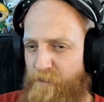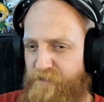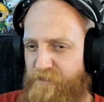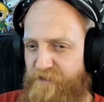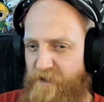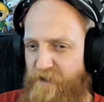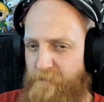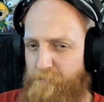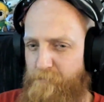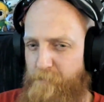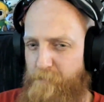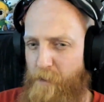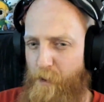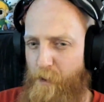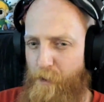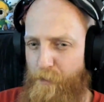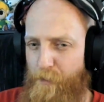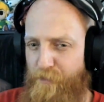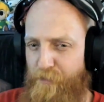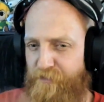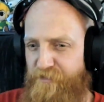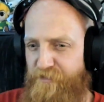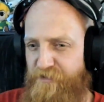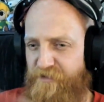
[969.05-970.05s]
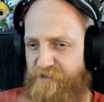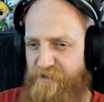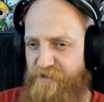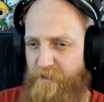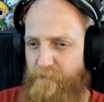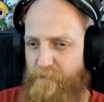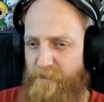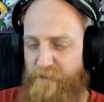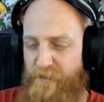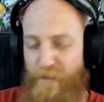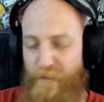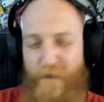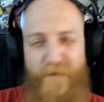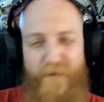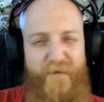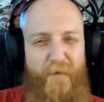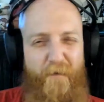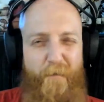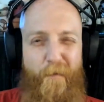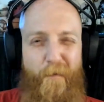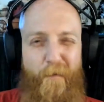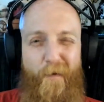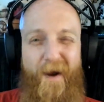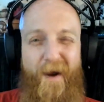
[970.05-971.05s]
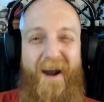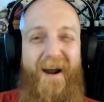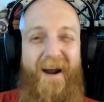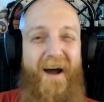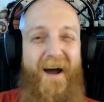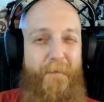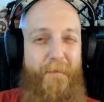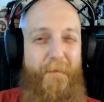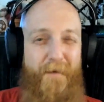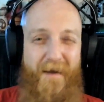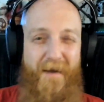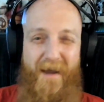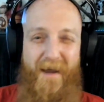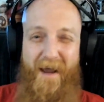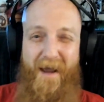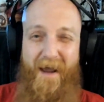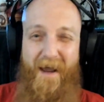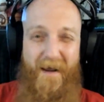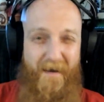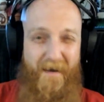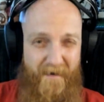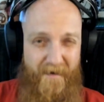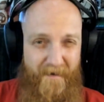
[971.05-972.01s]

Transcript: It's like Bose something. It was a Brett IPA.